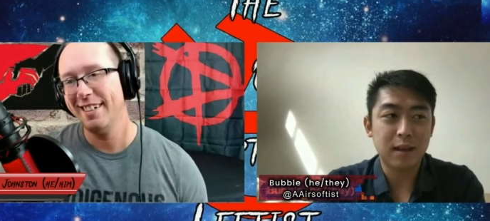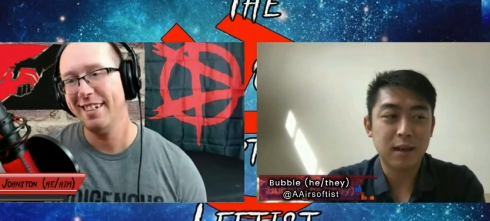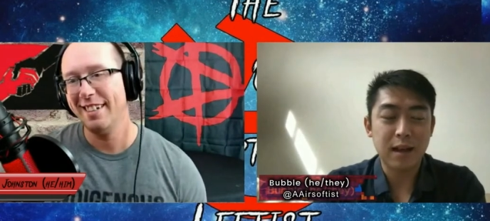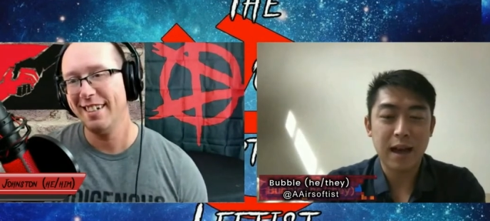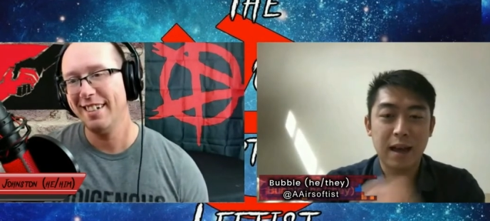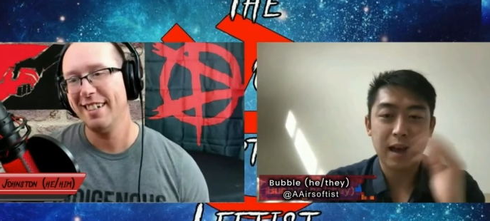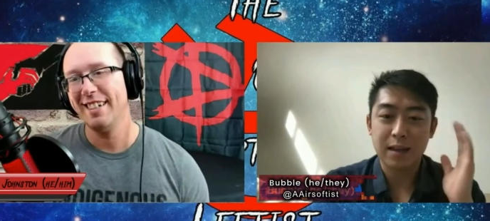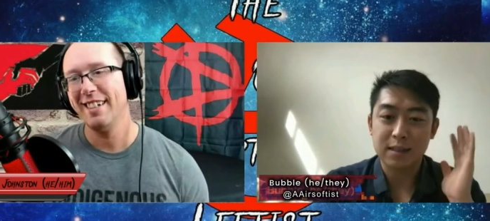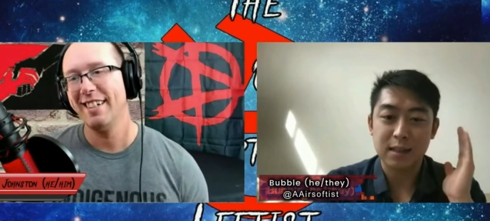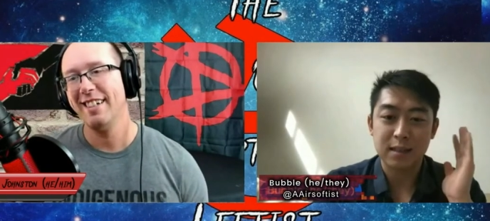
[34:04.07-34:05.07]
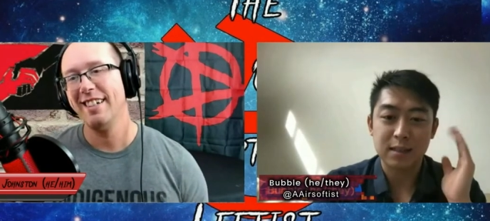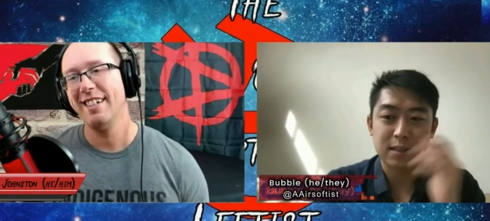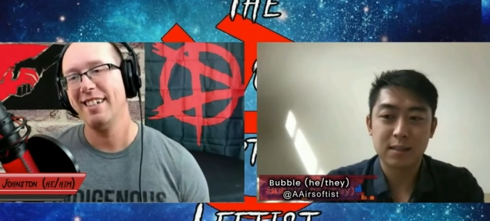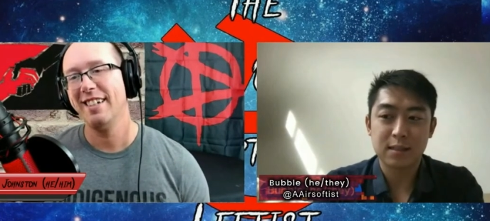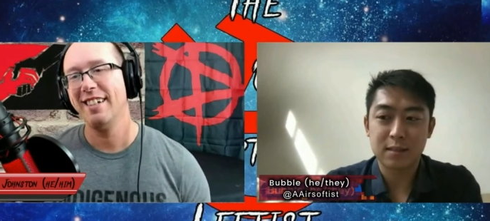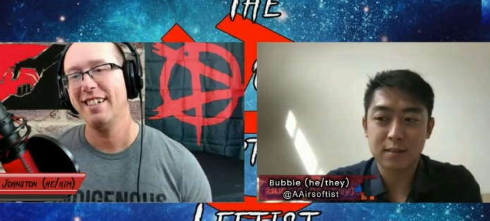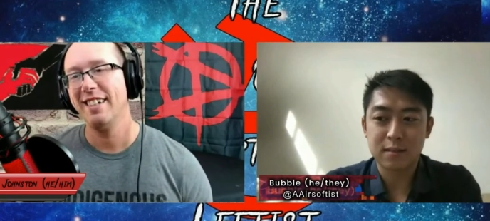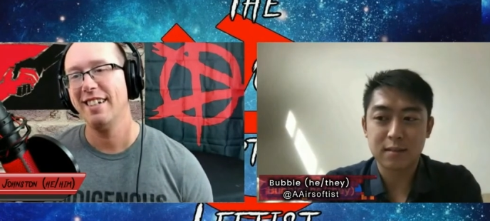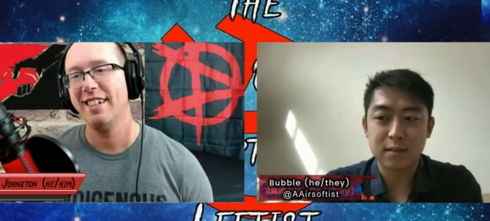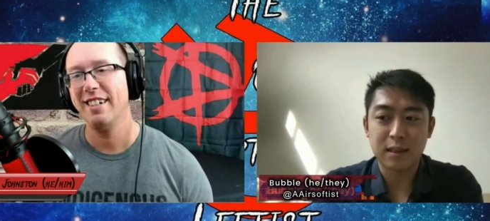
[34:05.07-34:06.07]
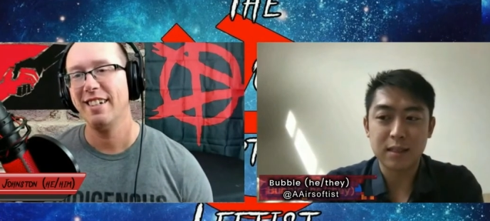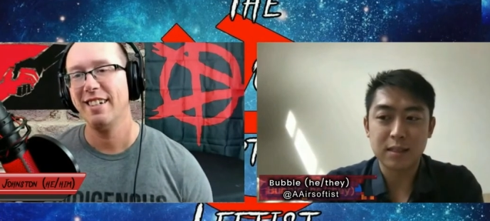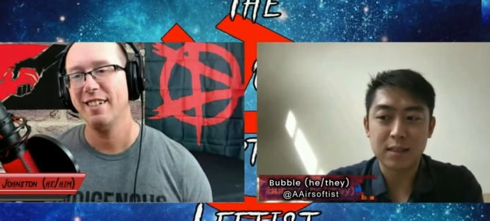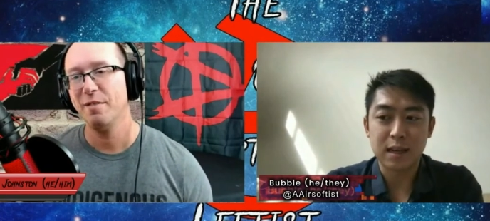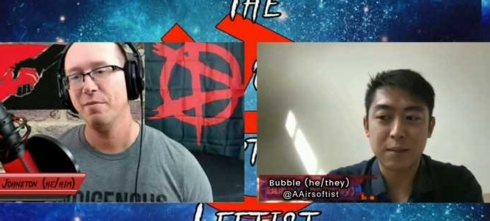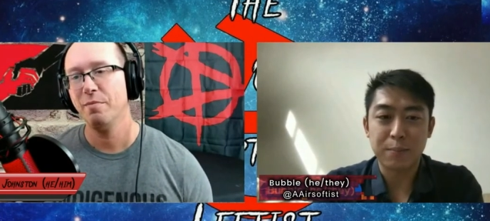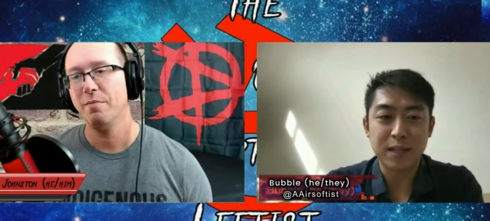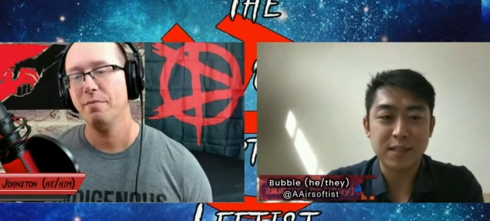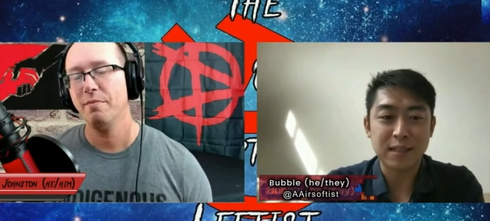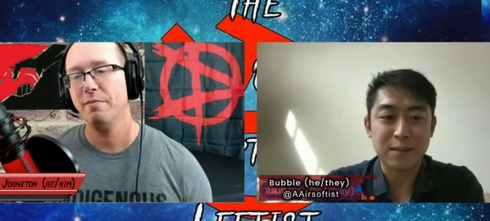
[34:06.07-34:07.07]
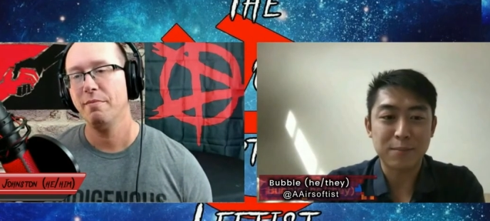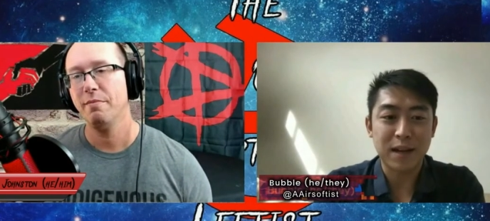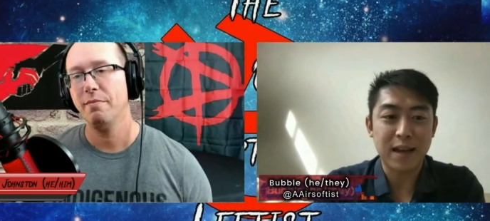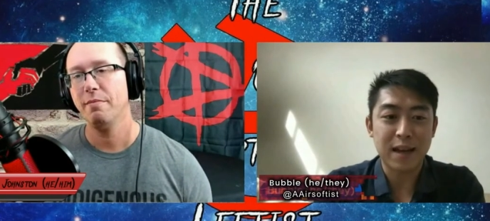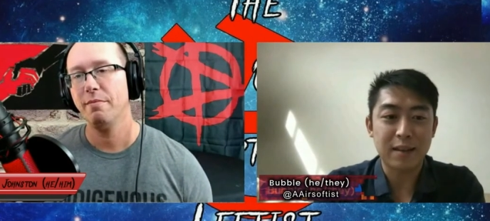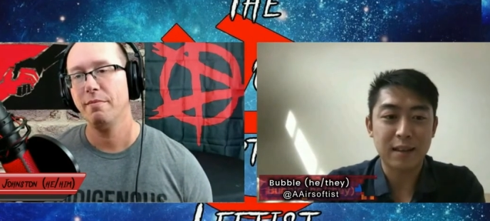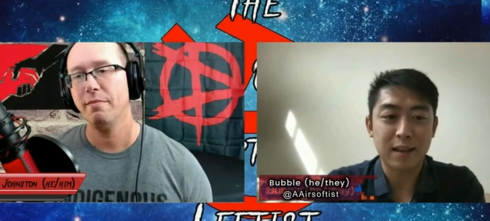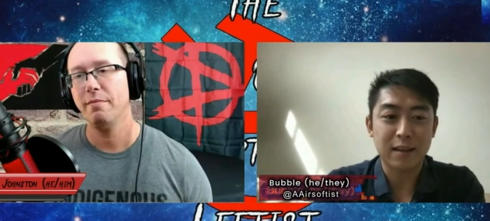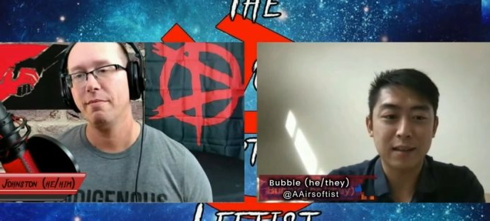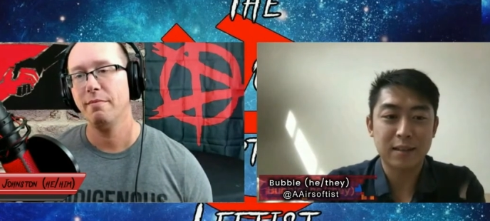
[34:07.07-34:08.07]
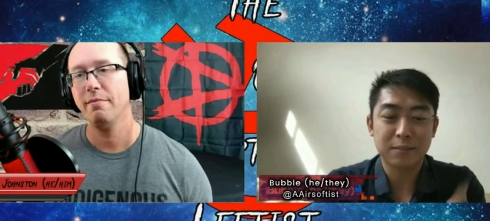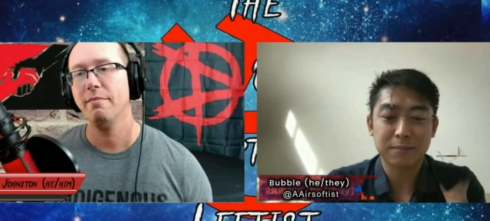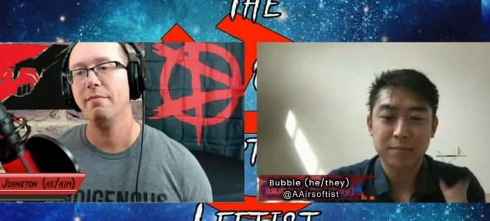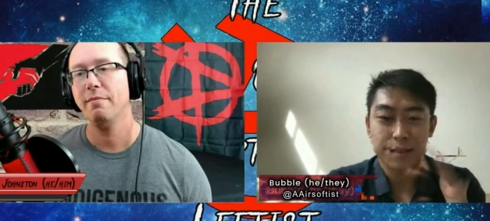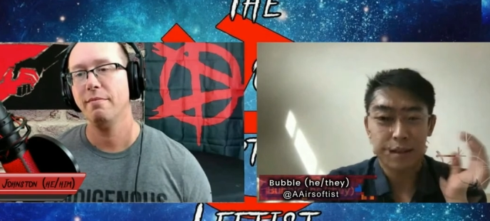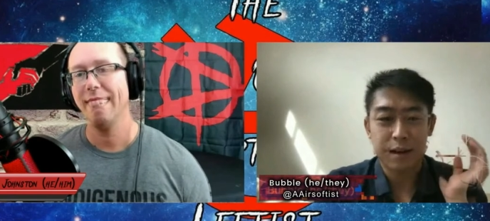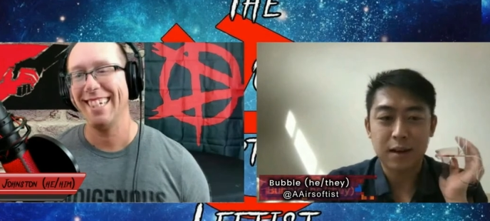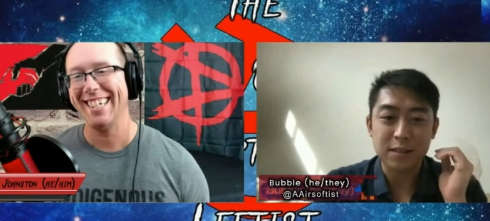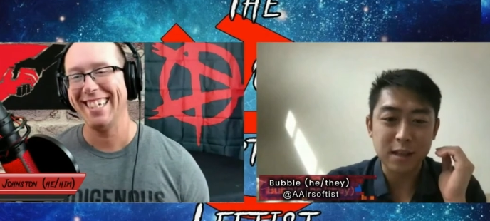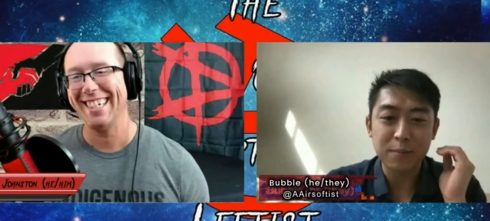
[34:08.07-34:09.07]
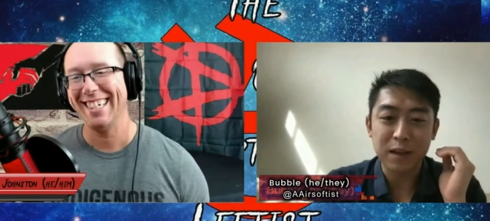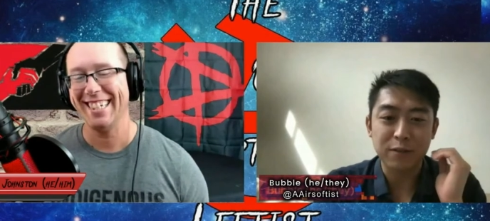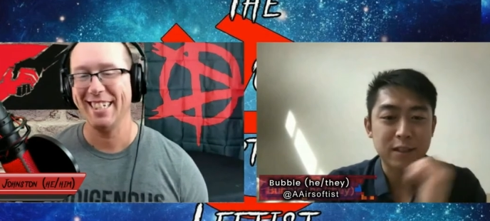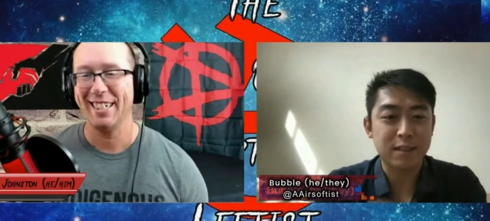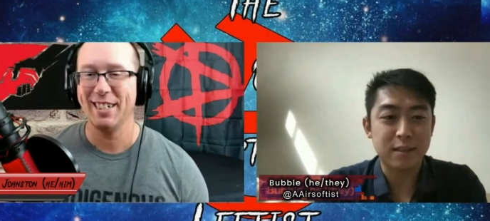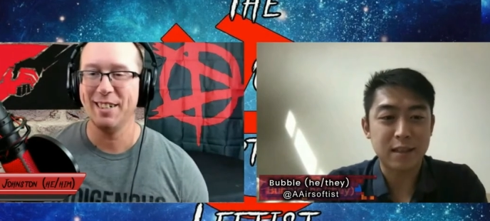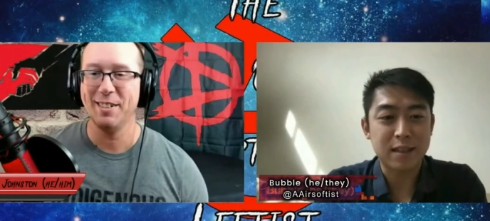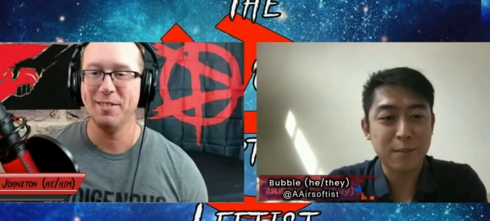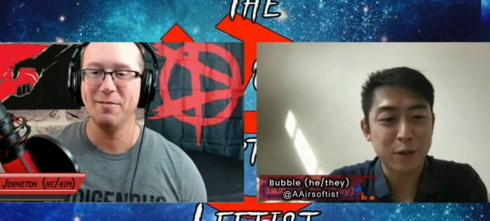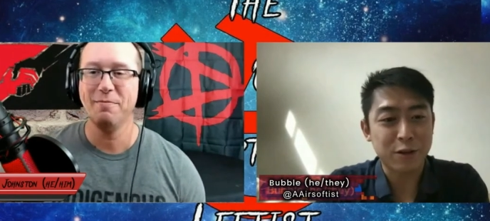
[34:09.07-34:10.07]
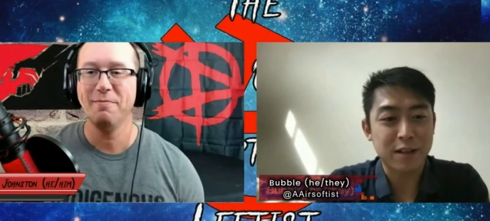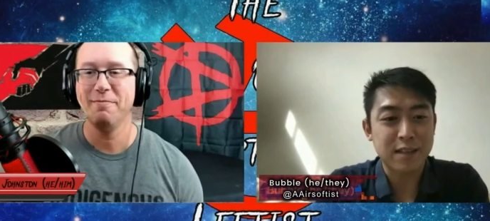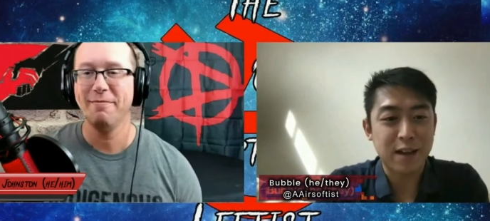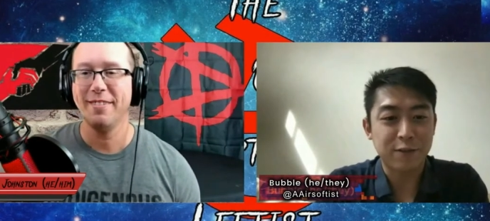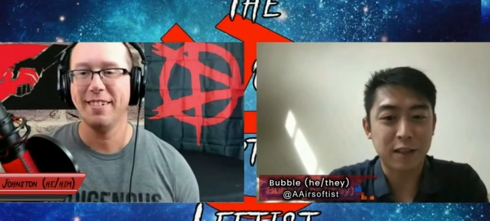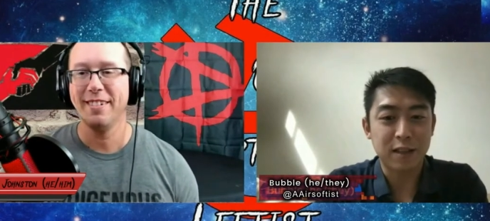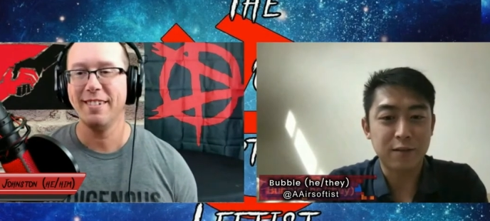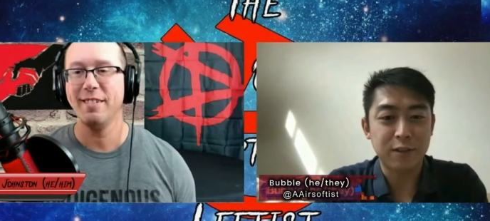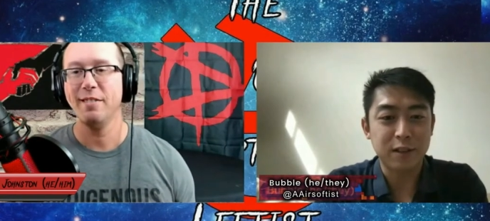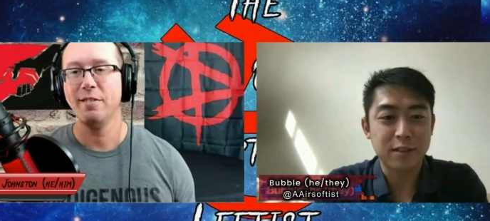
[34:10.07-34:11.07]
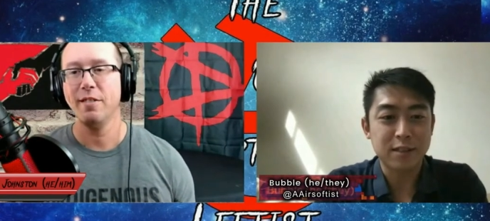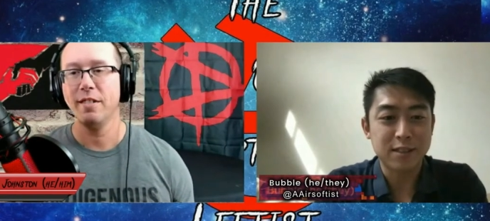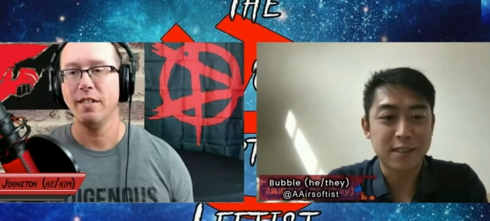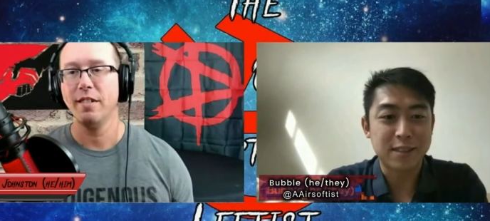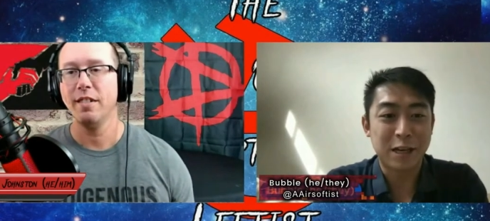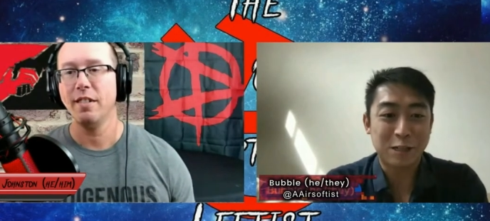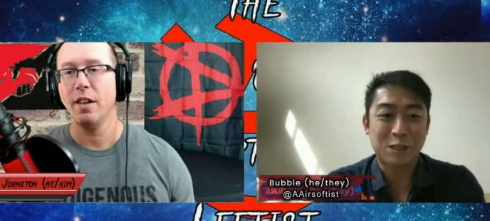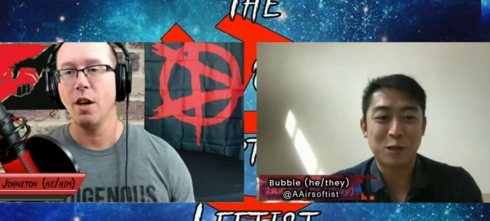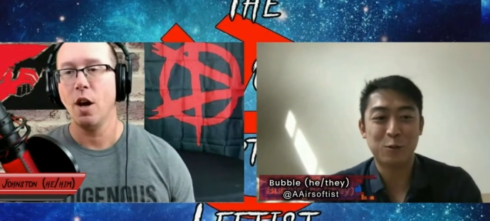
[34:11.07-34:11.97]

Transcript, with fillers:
Speaker 1: uh, ha- has this this uh, buzzing in my head like on some level the, the democrats have to love this because